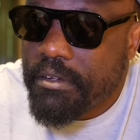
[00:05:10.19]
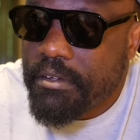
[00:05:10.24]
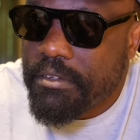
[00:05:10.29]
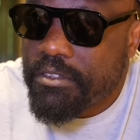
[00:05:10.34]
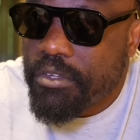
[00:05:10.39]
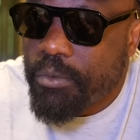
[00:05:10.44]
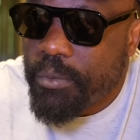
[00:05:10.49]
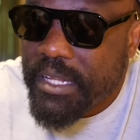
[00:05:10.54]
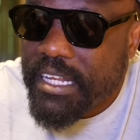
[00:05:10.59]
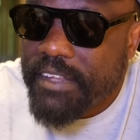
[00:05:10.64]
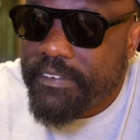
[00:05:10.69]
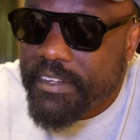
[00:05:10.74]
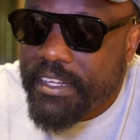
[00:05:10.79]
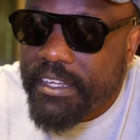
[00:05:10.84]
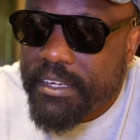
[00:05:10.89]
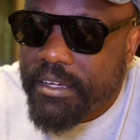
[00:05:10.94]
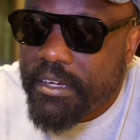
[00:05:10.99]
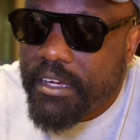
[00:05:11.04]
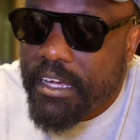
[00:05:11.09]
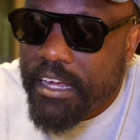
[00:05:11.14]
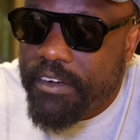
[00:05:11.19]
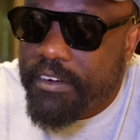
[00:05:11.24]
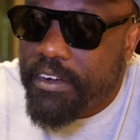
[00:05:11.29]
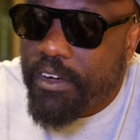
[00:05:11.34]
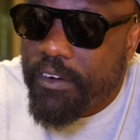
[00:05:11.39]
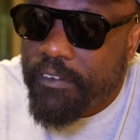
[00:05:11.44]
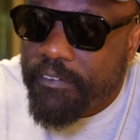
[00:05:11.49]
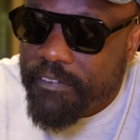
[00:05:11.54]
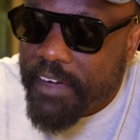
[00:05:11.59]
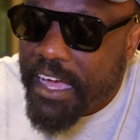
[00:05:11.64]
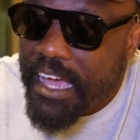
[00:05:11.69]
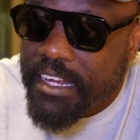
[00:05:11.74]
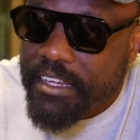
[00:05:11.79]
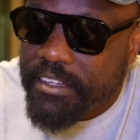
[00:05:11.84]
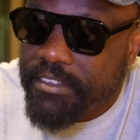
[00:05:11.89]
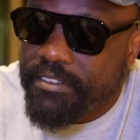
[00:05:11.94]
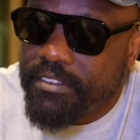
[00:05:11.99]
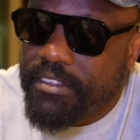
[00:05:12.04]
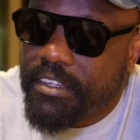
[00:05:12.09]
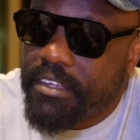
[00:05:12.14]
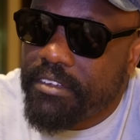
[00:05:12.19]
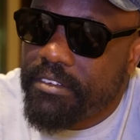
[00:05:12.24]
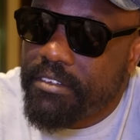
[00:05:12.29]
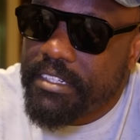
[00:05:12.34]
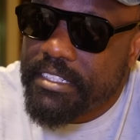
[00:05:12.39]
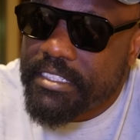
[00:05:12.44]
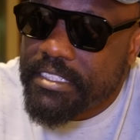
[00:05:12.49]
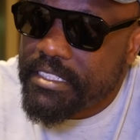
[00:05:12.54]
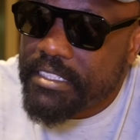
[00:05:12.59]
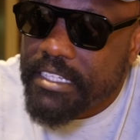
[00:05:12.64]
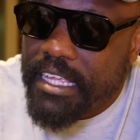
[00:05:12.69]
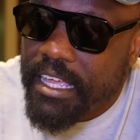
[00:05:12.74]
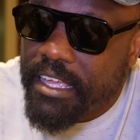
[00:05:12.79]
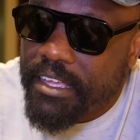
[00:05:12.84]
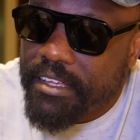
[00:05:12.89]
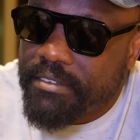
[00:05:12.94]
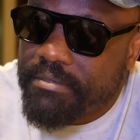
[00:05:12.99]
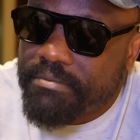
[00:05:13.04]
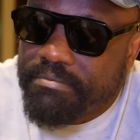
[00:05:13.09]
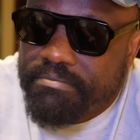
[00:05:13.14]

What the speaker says: So we live in an era of violence now. This is it.